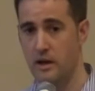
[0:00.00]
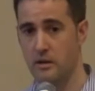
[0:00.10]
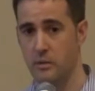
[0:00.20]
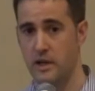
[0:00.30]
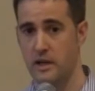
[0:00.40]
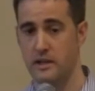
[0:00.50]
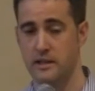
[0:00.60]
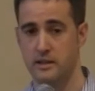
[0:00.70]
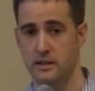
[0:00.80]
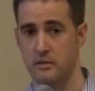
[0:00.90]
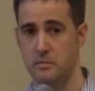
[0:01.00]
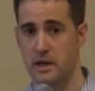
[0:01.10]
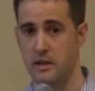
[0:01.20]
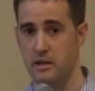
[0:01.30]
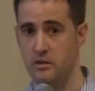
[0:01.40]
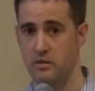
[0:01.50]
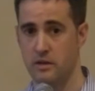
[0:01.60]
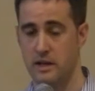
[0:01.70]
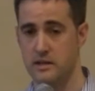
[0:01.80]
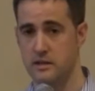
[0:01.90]
And when I attended my neuro
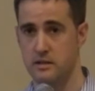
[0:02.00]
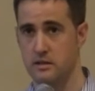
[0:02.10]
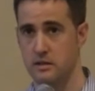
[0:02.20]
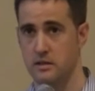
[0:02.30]
classes,